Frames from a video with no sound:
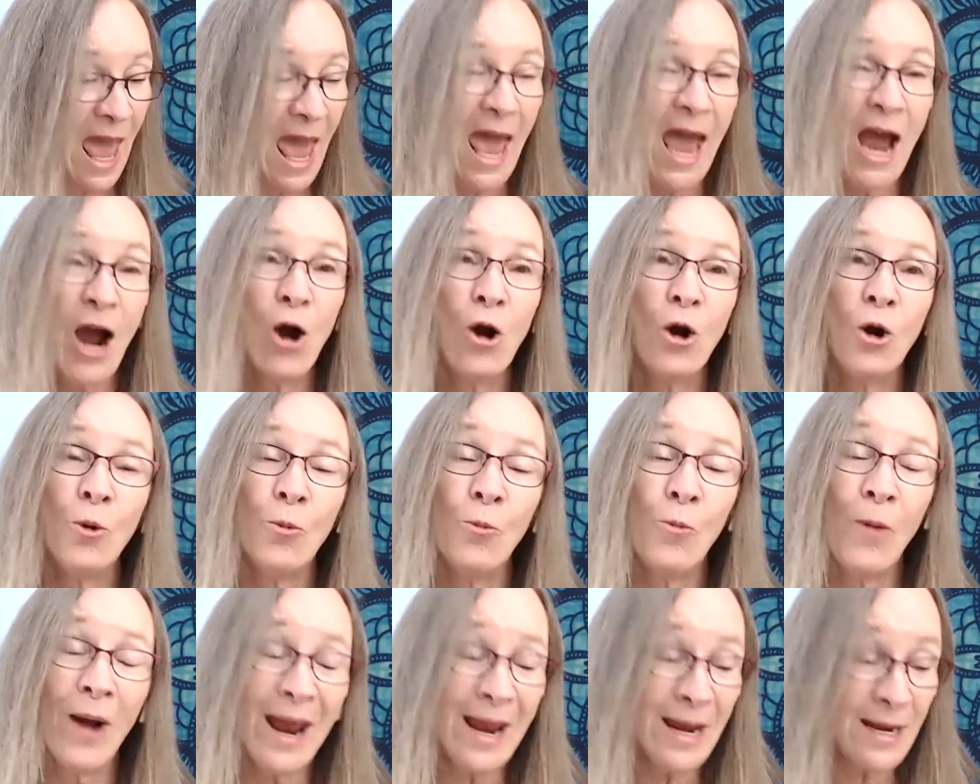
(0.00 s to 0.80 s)
our
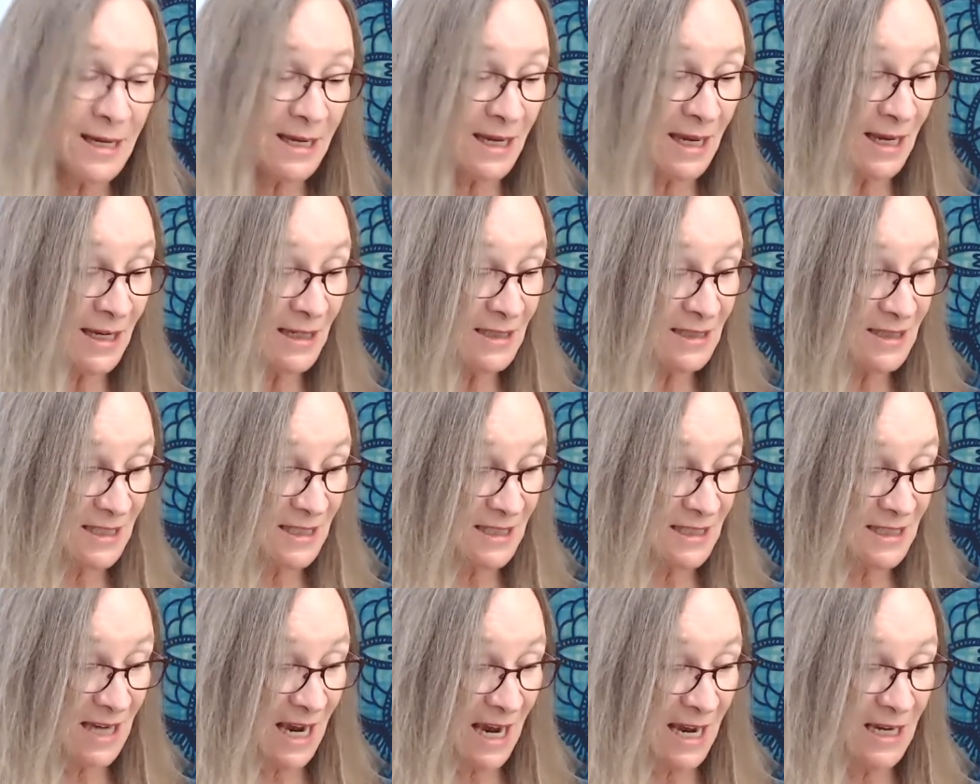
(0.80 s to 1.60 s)
waking
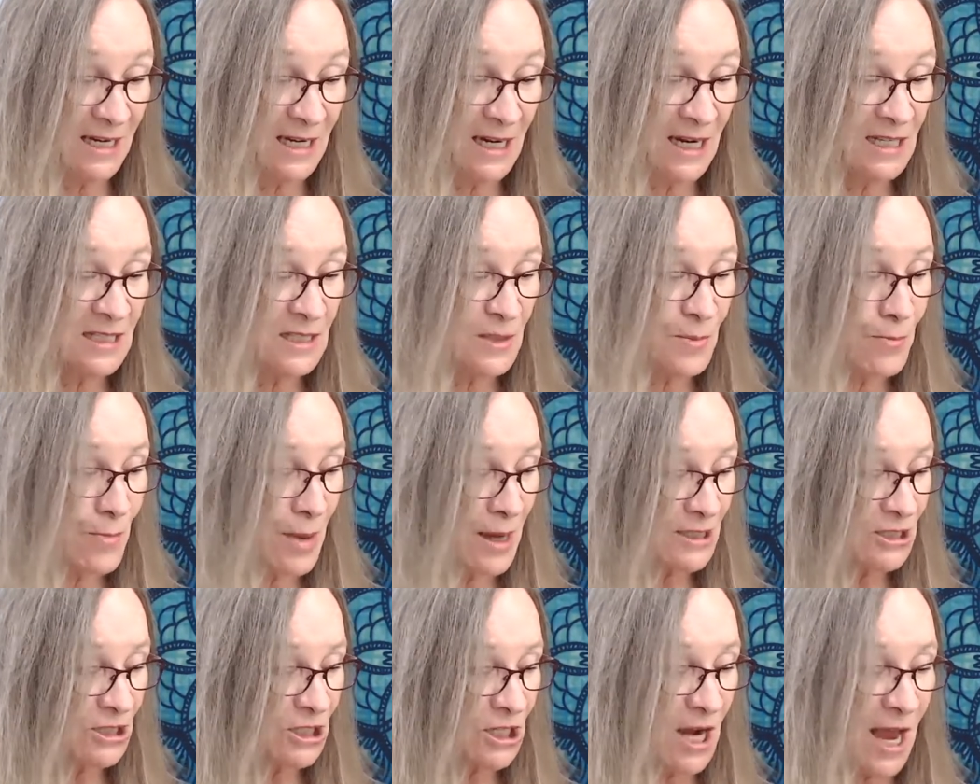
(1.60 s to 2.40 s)
state is
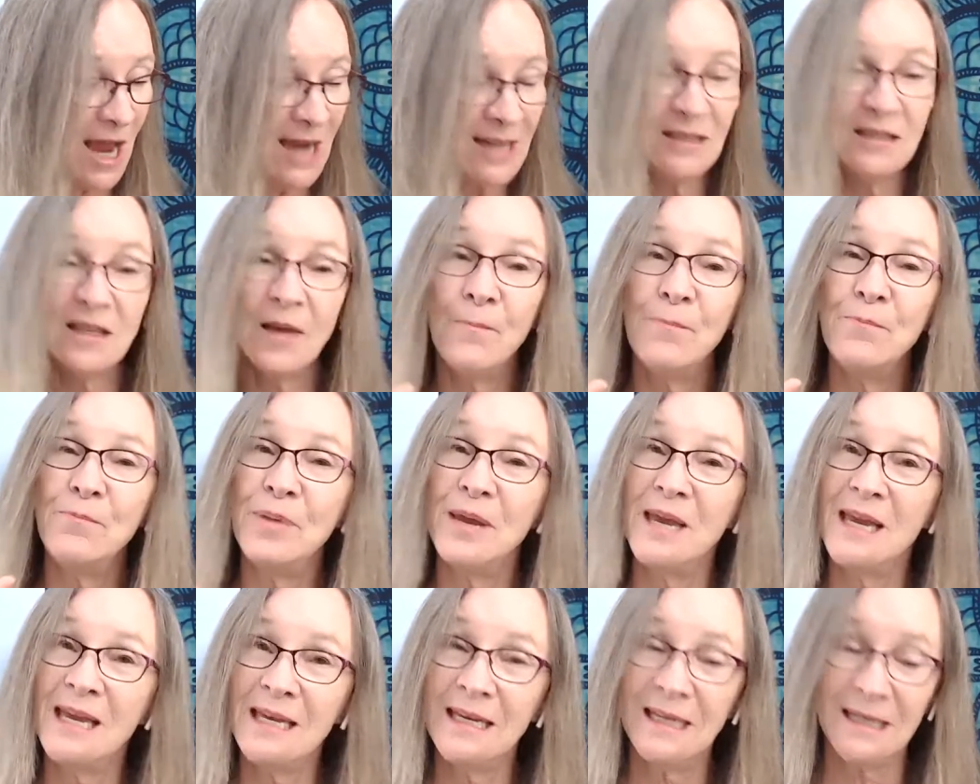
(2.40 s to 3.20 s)
much like the
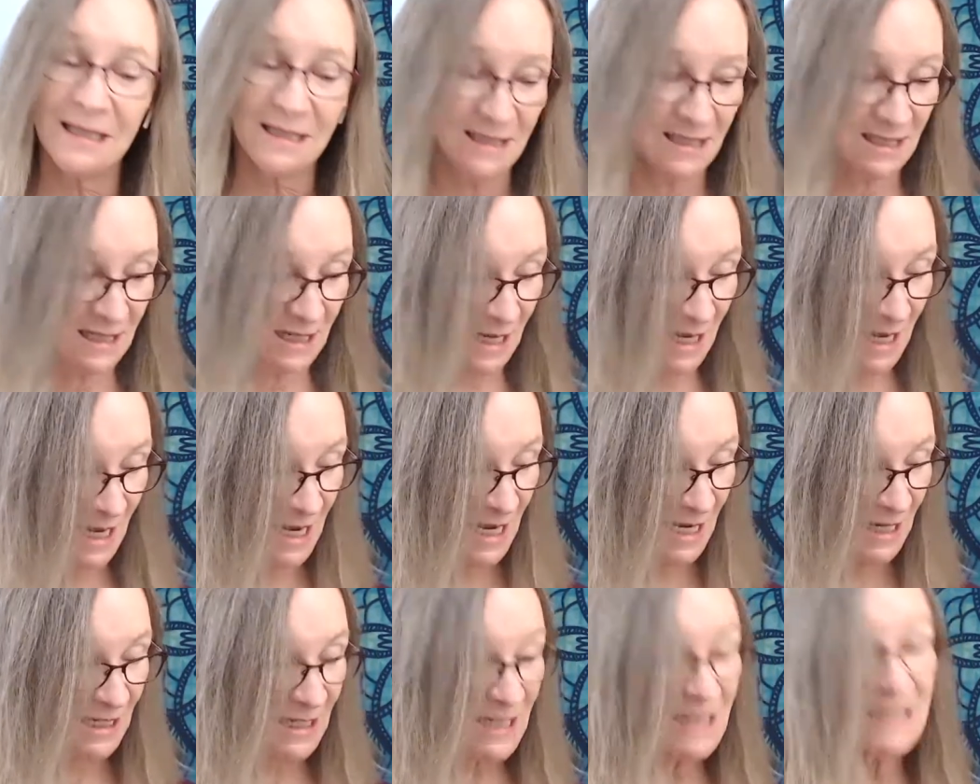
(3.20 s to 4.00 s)
pit
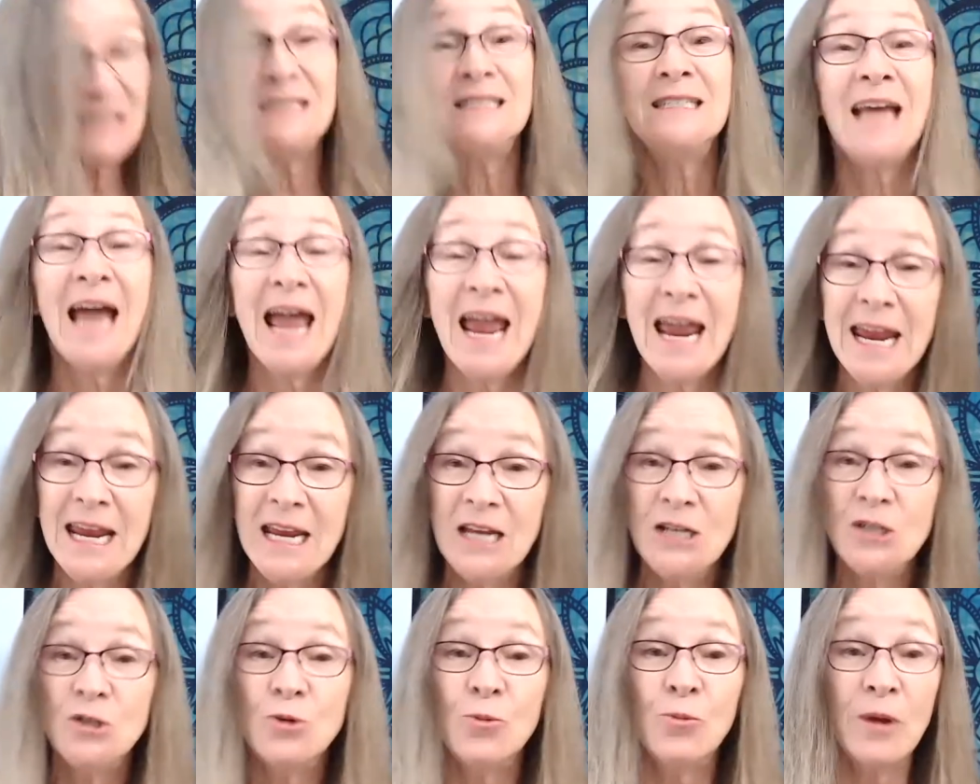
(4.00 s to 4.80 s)

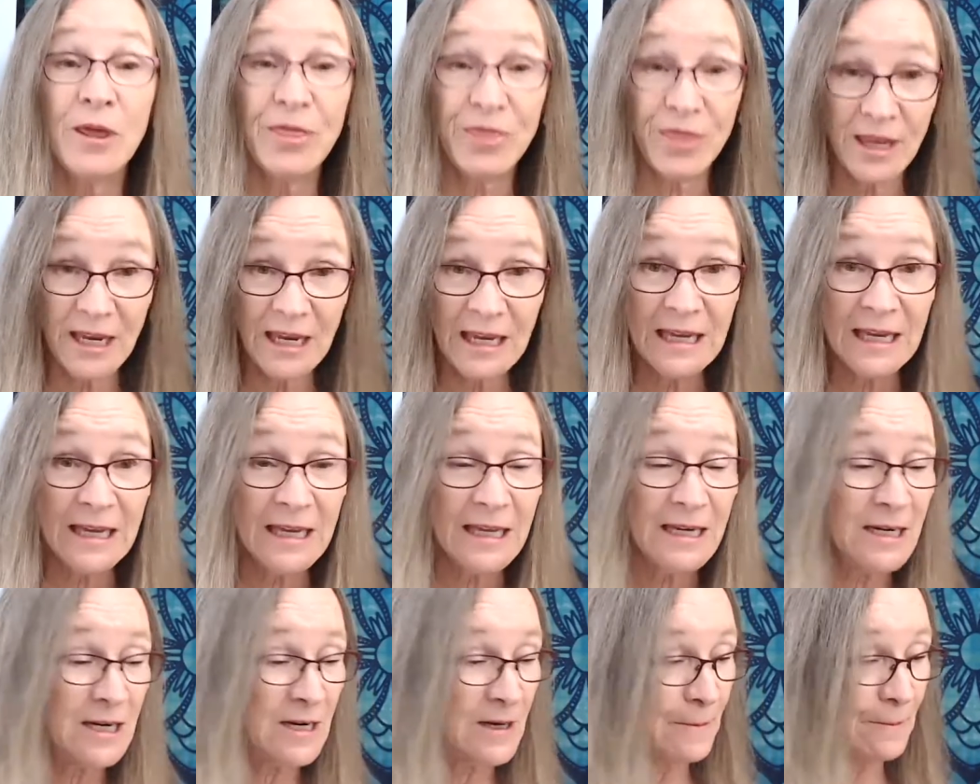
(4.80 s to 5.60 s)
contained
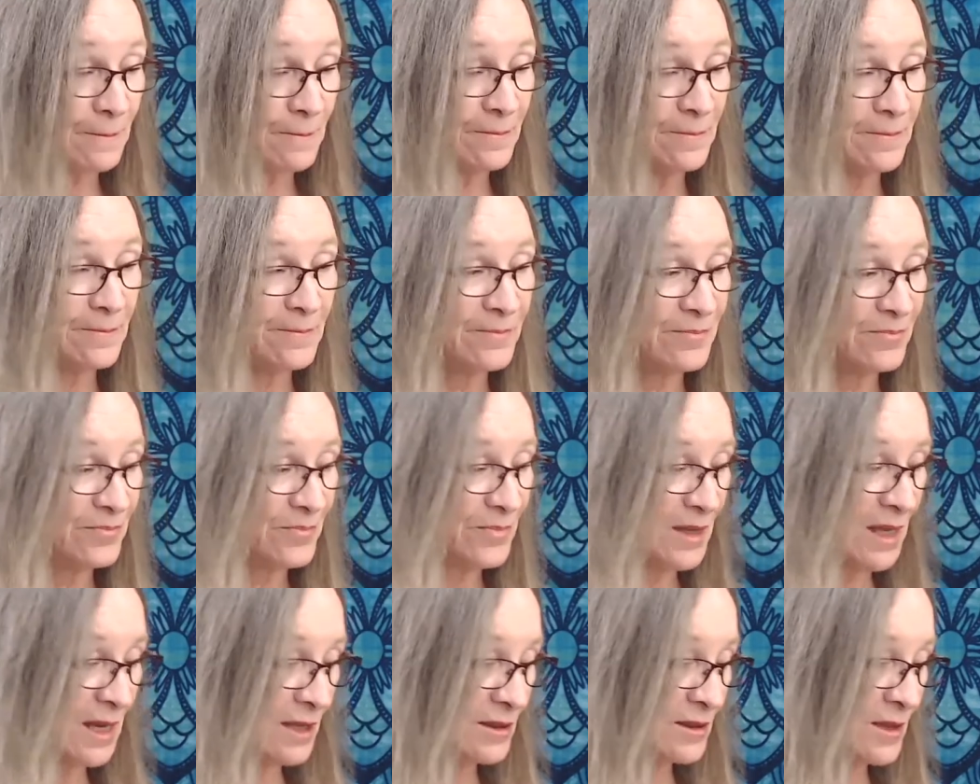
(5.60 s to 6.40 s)
within
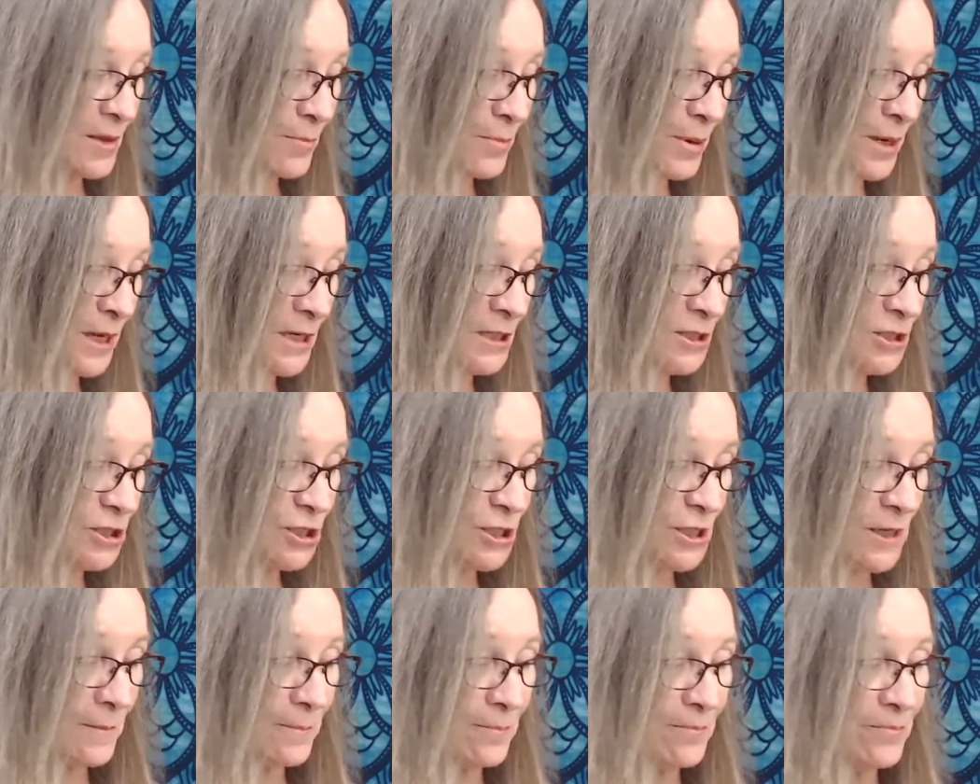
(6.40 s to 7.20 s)
the
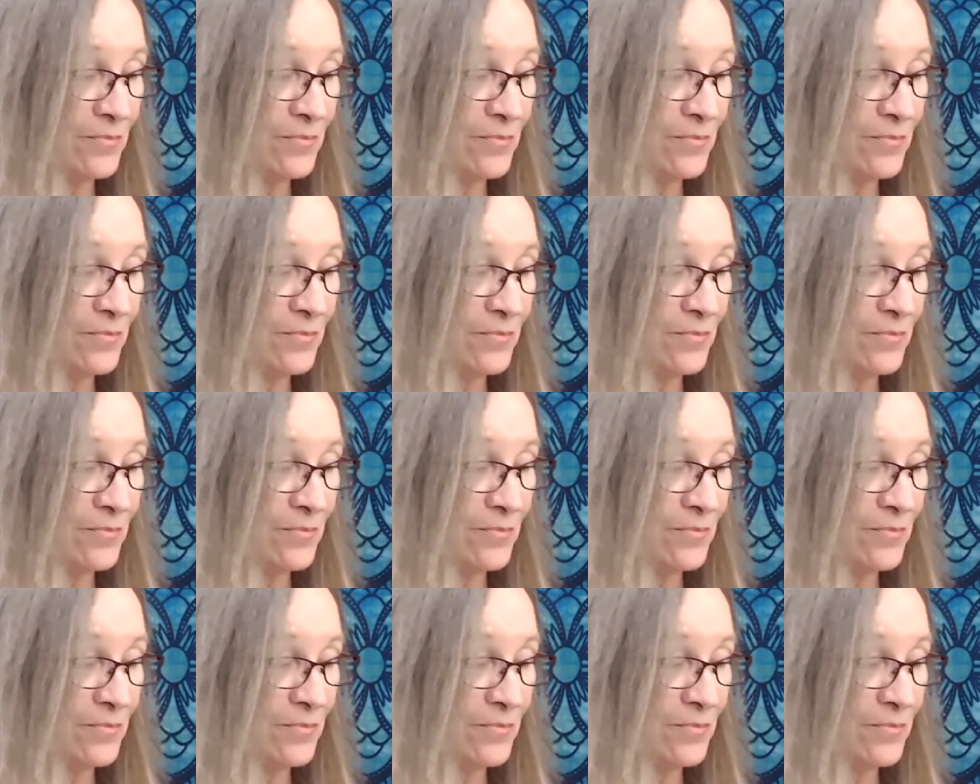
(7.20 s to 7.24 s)
peach.